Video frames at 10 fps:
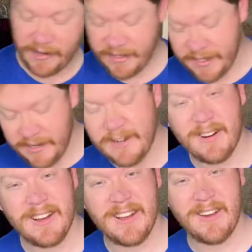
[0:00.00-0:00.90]
tighten it
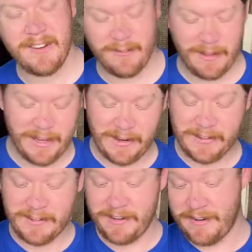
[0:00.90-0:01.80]
right down, and it
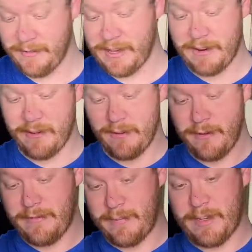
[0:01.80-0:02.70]
relaxes. And you do that all the
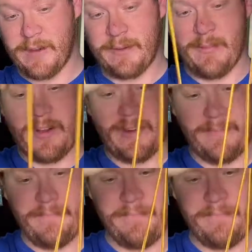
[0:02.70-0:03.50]
way from top to bottom.